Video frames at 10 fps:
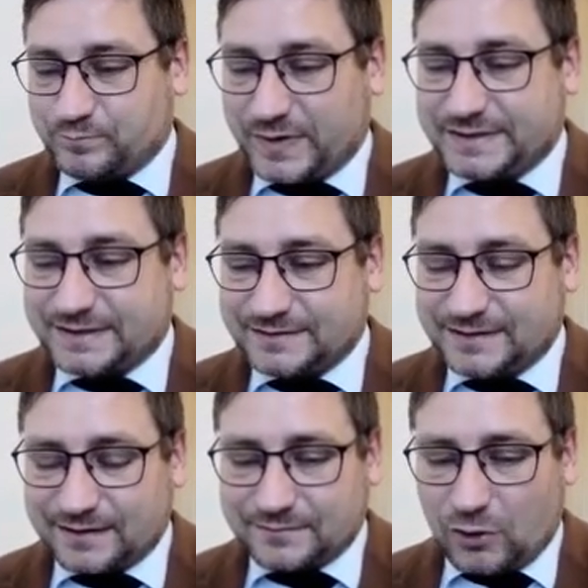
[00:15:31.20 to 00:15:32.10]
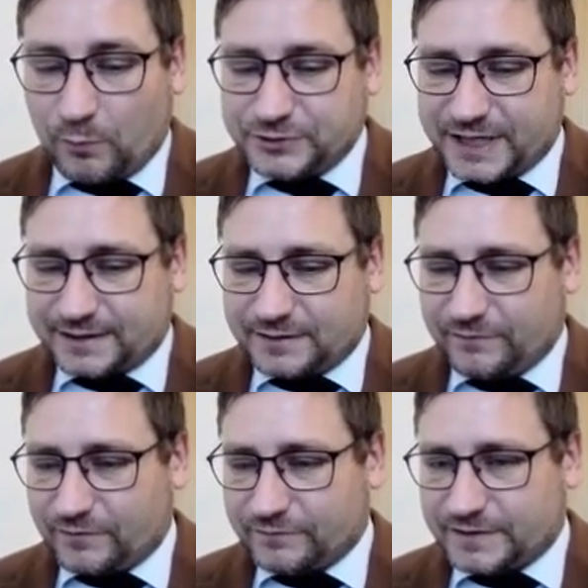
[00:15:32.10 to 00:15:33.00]
basically the
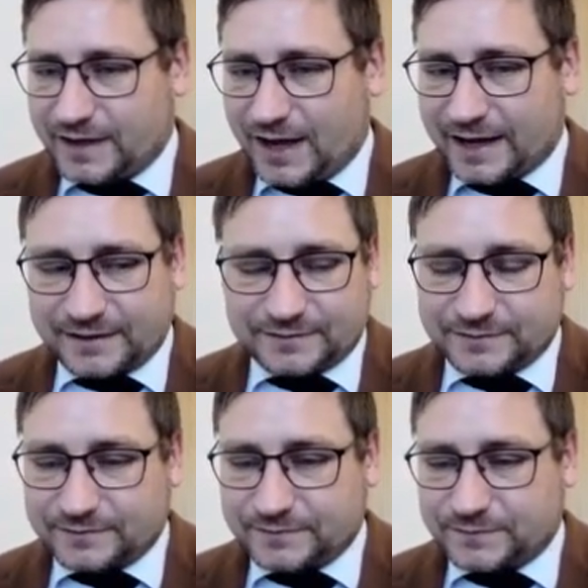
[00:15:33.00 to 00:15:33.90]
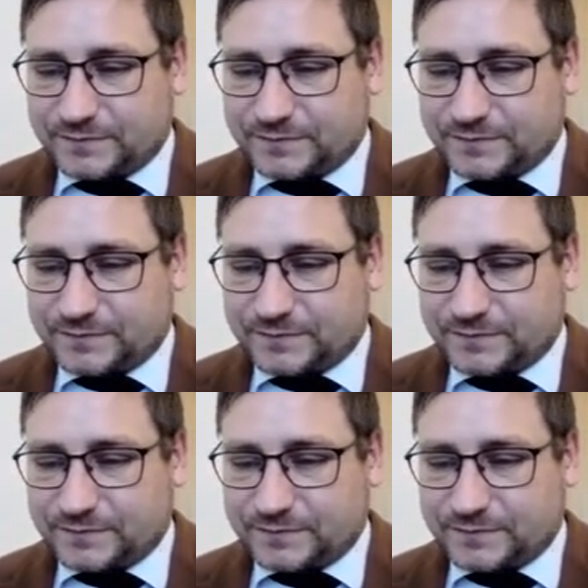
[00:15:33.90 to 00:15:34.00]
objective of the IR